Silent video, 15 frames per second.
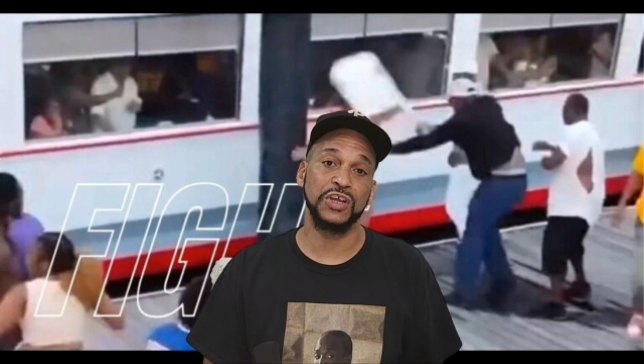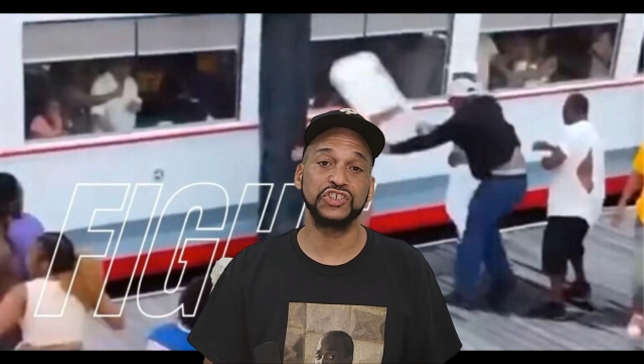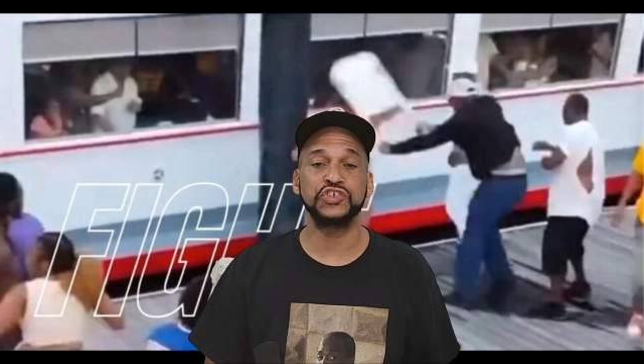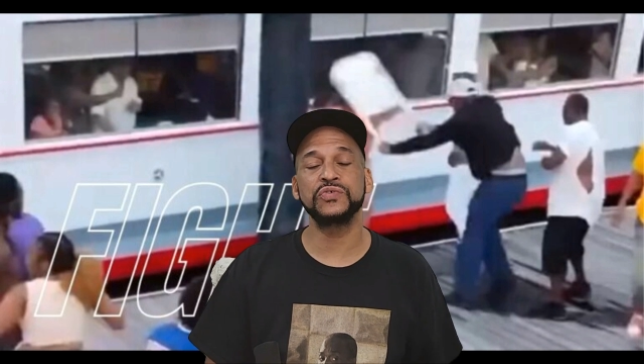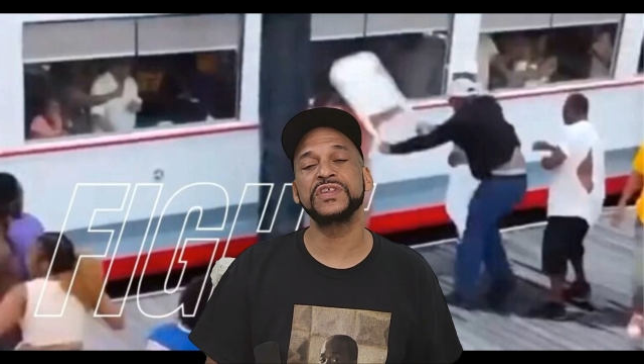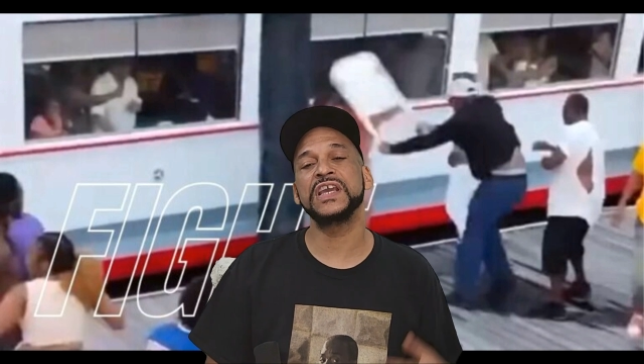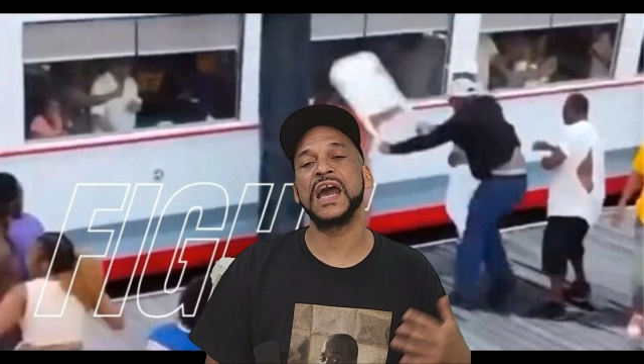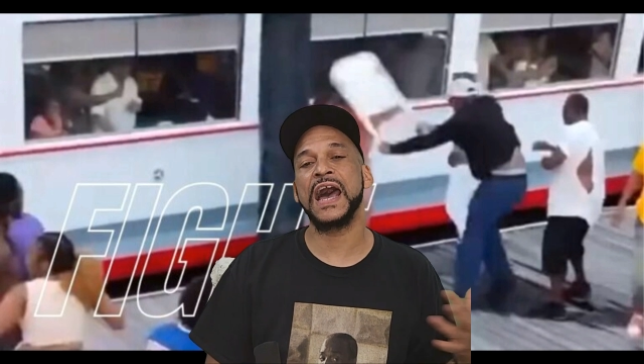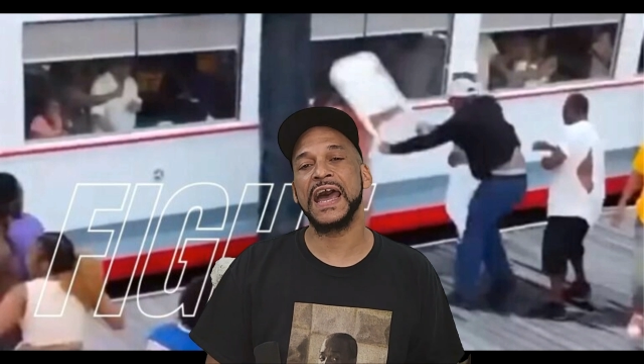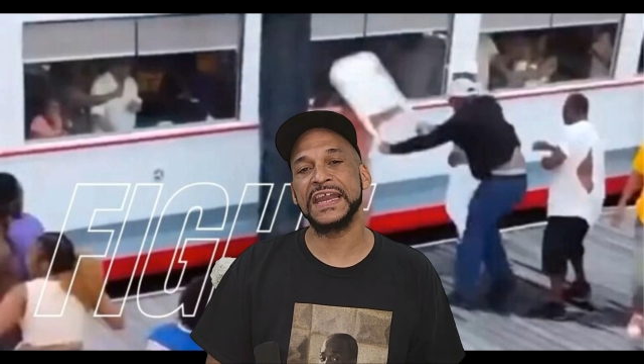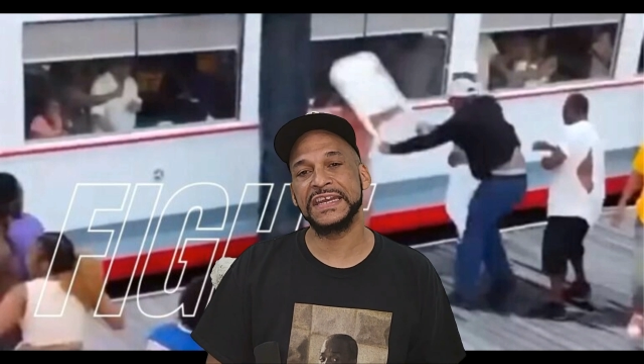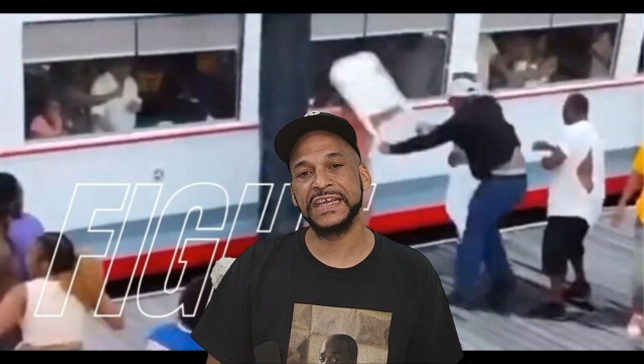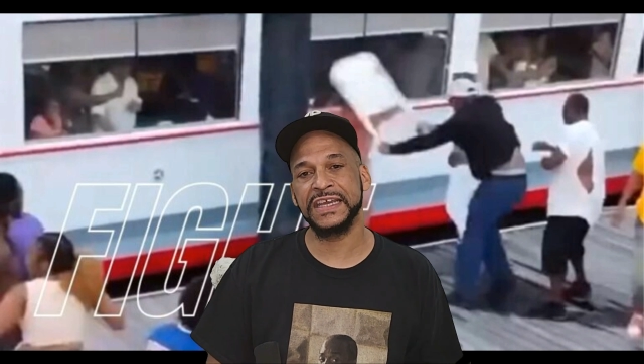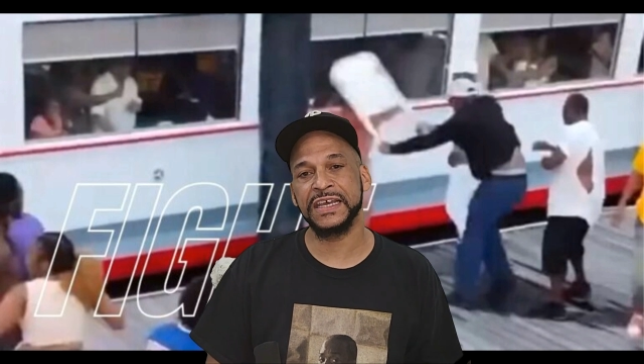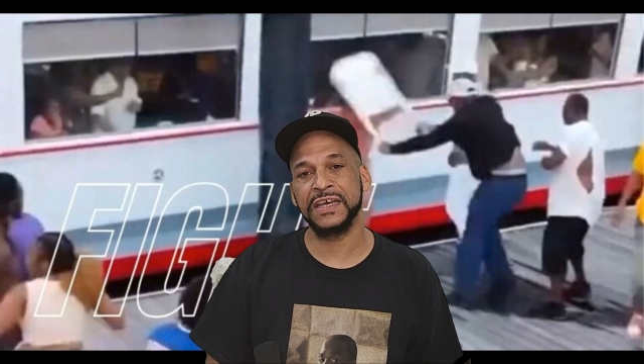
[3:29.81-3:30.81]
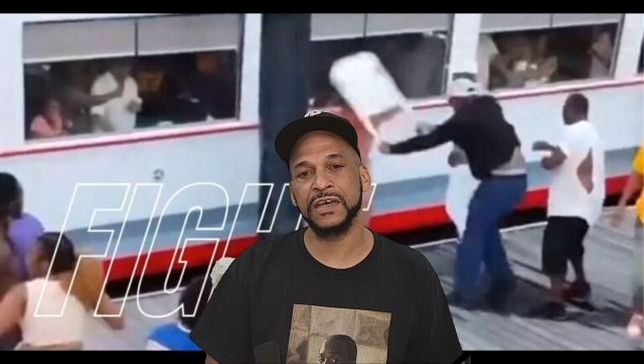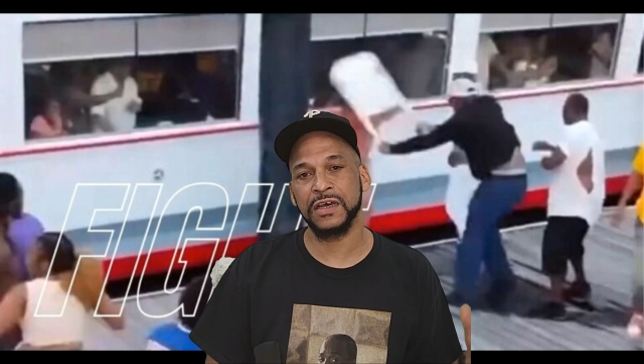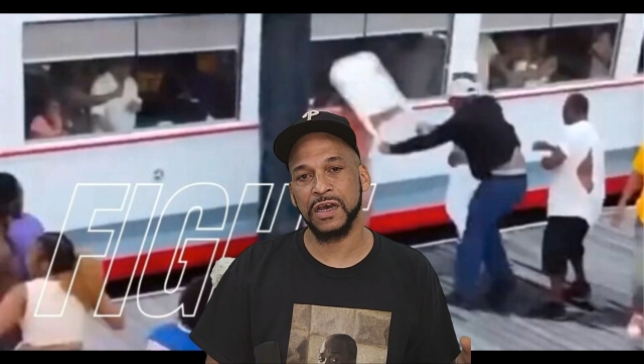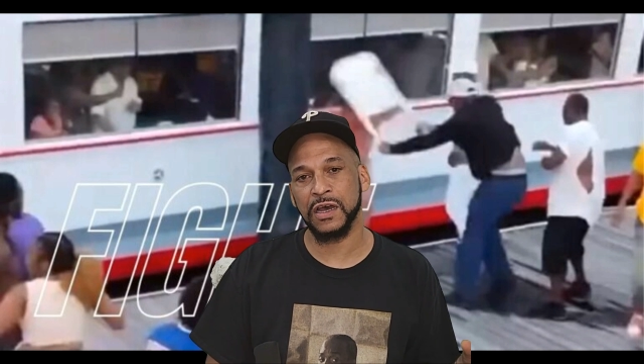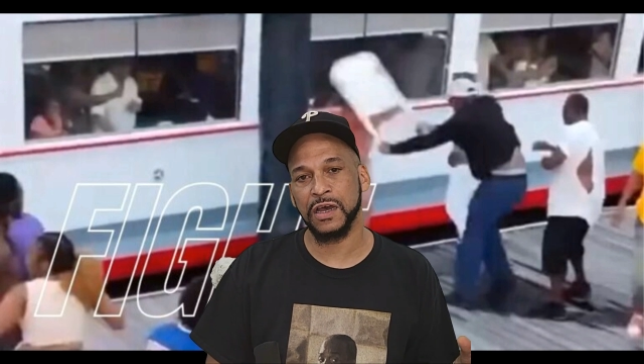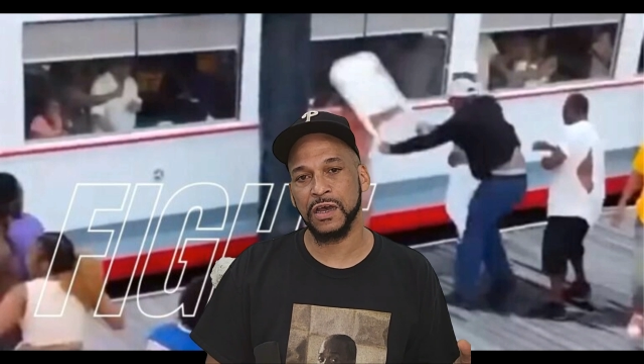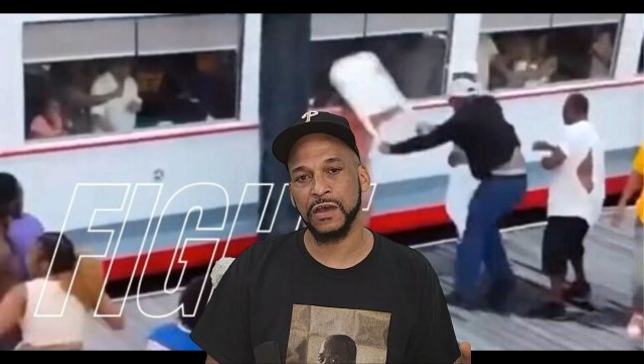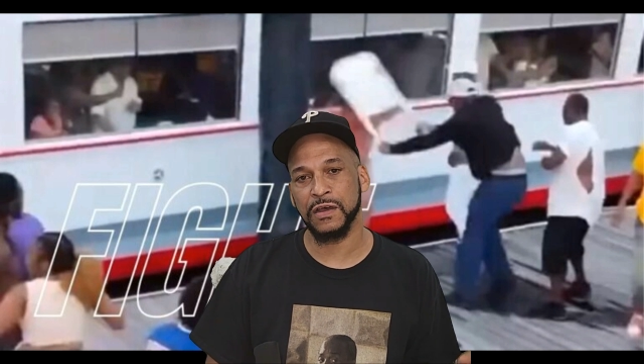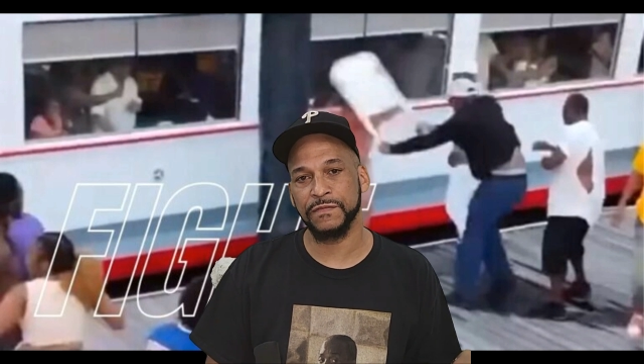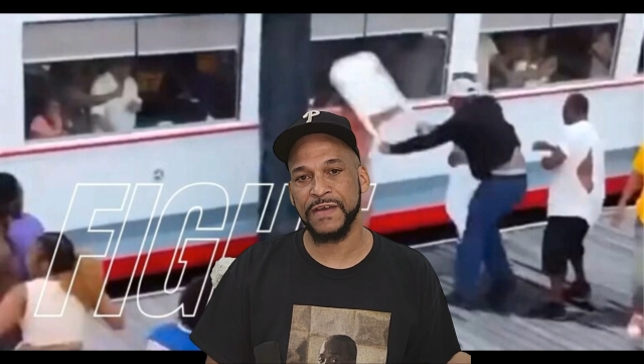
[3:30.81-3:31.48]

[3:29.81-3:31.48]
the idea of